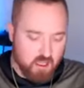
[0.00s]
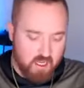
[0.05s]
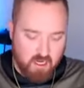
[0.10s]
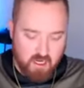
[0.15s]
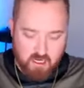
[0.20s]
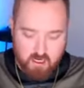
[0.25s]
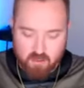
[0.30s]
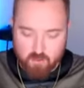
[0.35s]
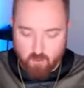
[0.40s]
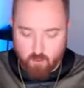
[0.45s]

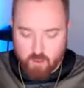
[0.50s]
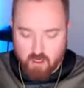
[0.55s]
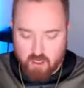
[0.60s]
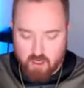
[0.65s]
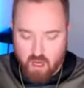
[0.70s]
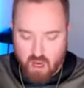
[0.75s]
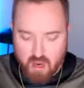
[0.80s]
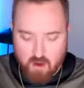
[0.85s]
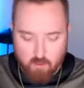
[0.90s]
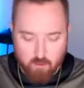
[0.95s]
and
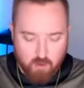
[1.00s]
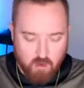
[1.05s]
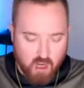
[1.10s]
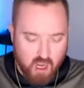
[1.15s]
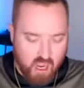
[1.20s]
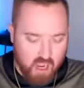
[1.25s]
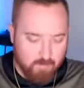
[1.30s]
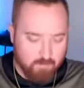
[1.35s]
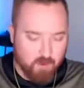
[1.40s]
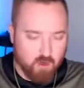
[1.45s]
we I will
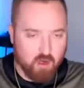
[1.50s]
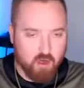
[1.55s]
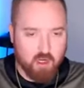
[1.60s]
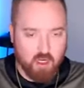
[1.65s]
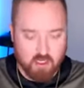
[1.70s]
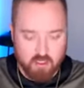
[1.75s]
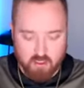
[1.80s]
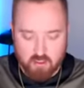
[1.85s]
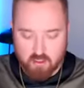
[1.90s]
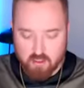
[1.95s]
hop
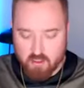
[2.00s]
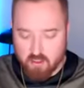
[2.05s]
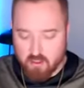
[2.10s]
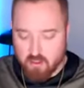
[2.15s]
on